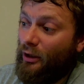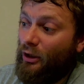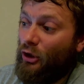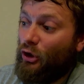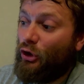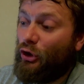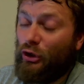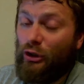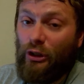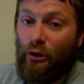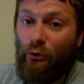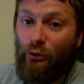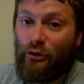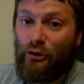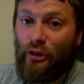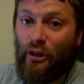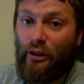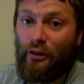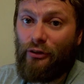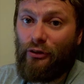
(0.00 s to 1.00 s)

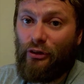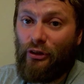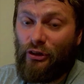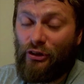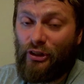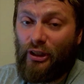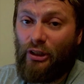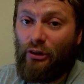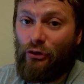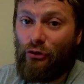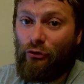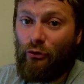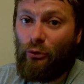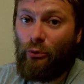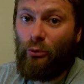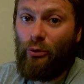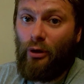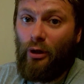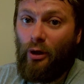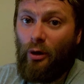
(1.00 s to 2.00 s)
closer to the central
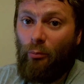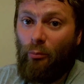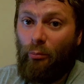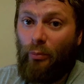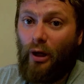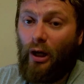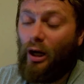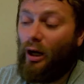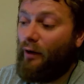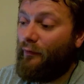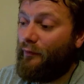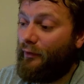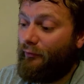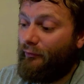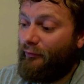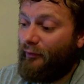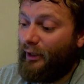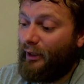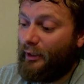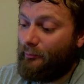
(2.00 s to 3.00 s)
part of the frame.